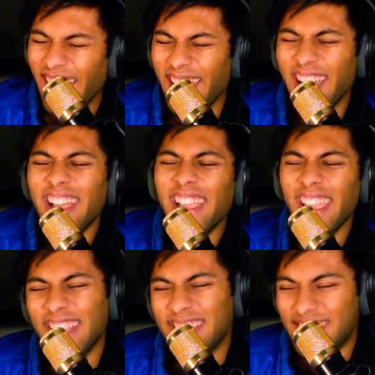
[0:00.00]
He
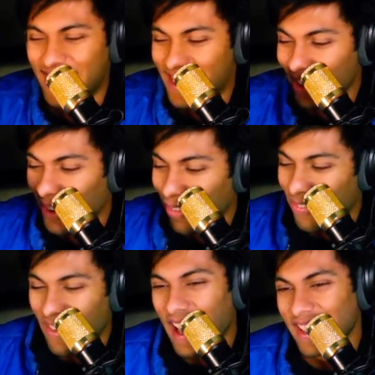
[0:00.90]
just drove
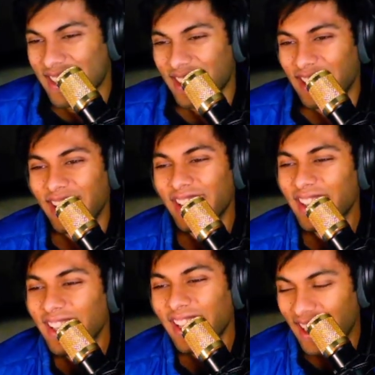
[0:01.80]
faster.
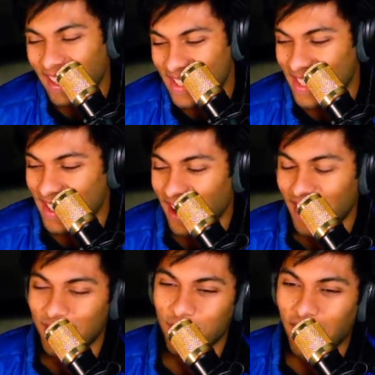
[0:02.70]
He just
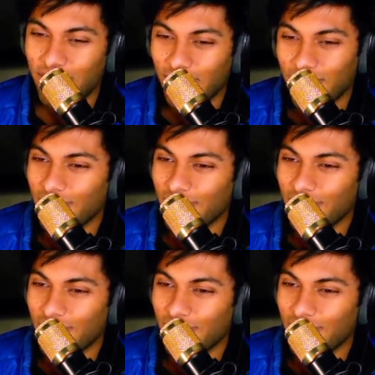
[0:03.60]
started driving